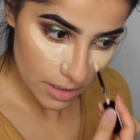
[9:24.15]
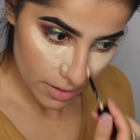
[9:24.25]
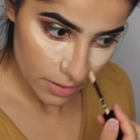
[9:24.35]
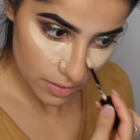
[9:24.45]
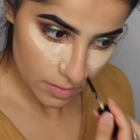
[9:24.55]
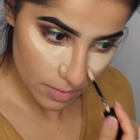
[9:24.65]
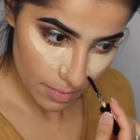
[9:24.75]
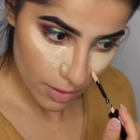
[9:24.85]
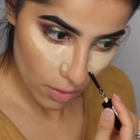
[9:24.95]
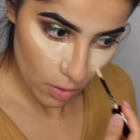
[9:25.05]
That used to be
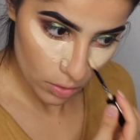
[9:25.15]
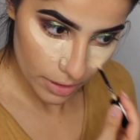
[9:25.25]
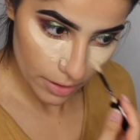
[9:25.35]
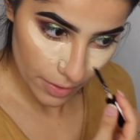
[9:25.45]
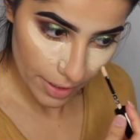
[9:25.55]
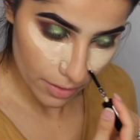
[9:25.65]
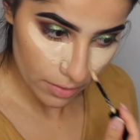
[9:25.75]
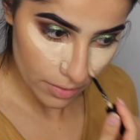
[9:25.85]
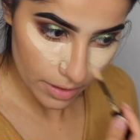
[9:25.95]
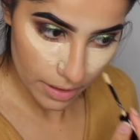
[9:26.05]
my holy
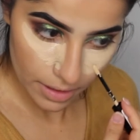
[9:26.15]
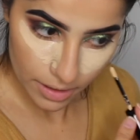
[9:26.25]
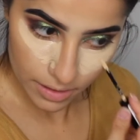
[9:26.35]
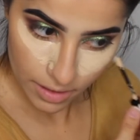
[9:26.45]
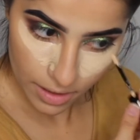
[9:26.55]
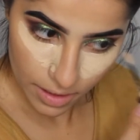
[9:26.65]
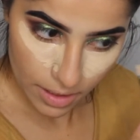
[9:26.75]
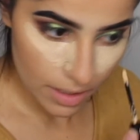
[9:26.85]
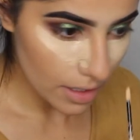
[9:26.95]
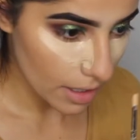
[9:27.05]
grail in
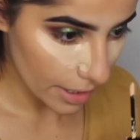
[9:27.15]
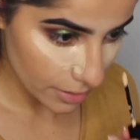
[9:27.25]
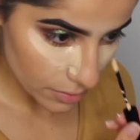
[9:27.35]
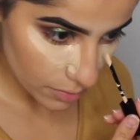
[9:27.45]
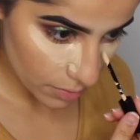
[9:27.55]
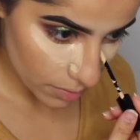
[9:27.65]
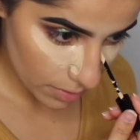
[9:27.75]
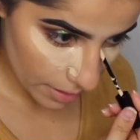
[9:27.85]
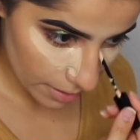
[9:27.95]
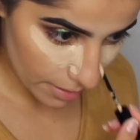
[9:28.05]
high
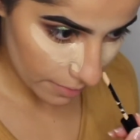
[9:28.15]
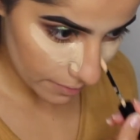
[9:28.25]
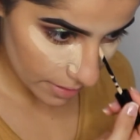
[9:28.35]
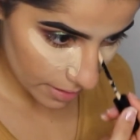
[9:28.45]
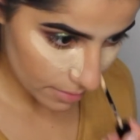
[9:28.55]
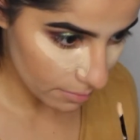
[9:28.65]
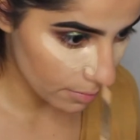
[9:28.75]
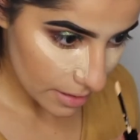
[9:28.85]
school. I loved it.